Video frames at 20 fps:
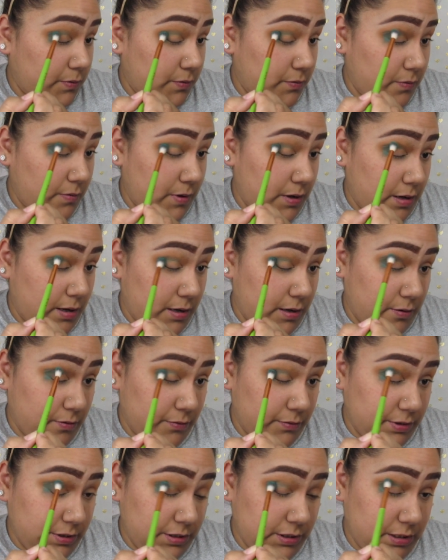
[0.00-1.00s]

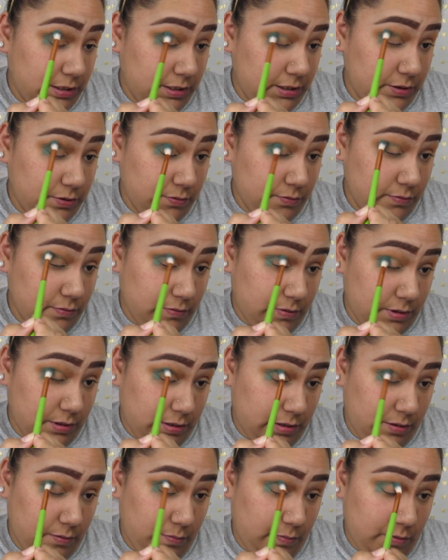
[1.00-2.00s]
Wow, this shade is
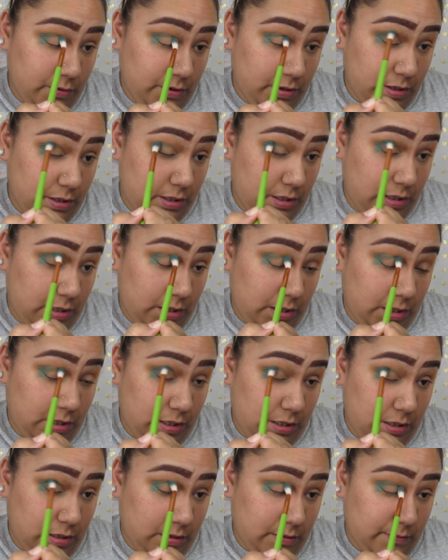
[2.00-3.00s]
really
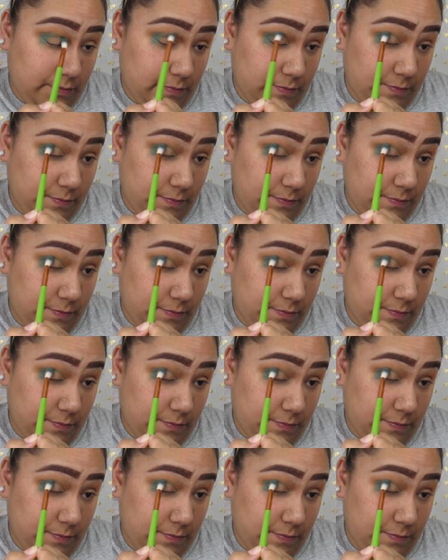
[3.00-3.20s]
pretty.